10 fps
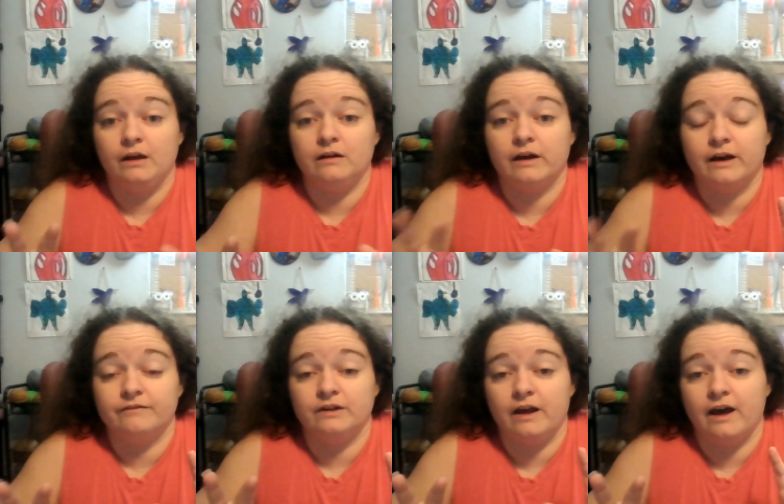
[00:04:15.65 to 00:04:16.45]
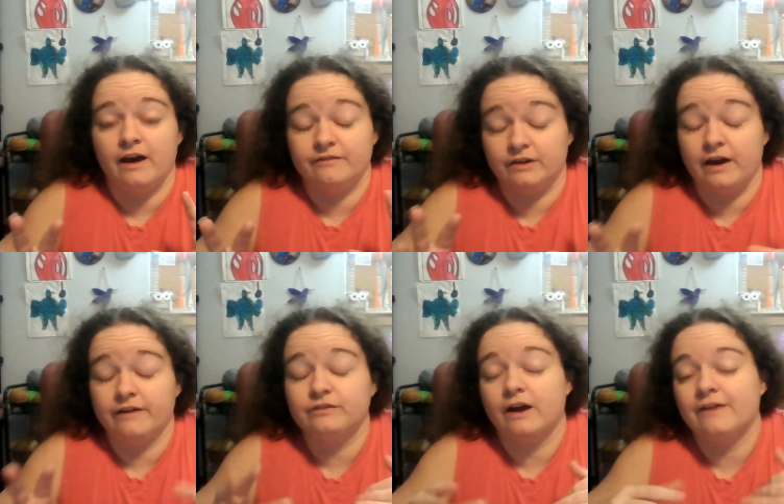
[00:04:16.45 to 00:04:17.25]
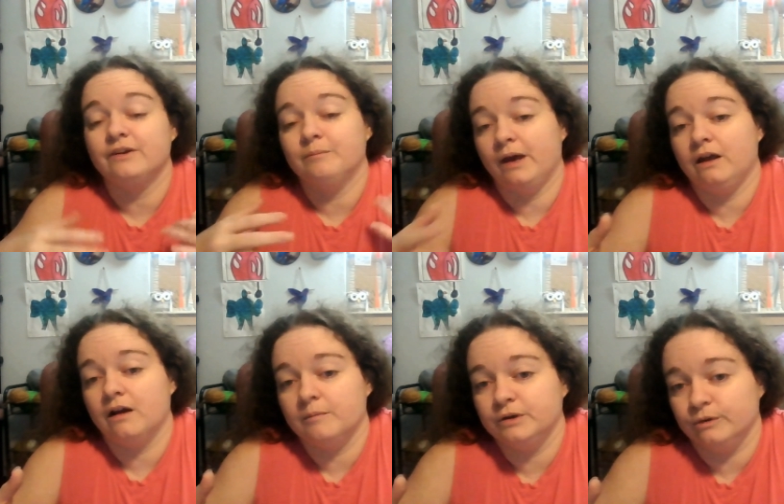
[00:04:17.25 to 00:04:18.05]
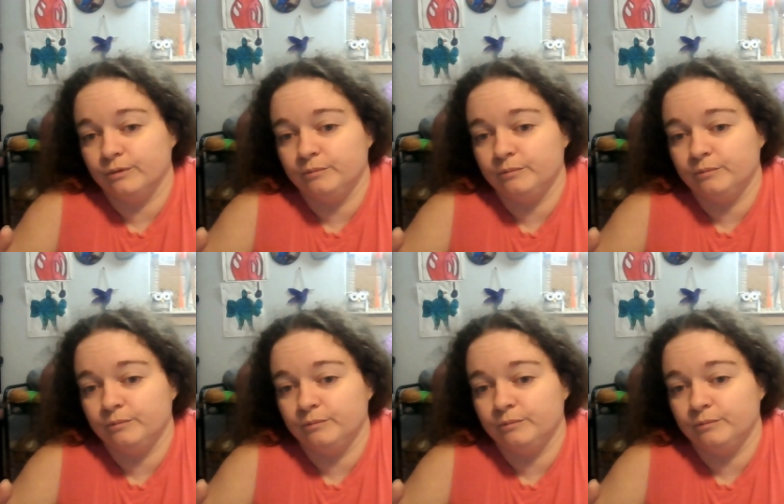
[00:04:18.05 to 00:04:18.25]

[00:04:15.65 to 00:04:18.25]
amigurumi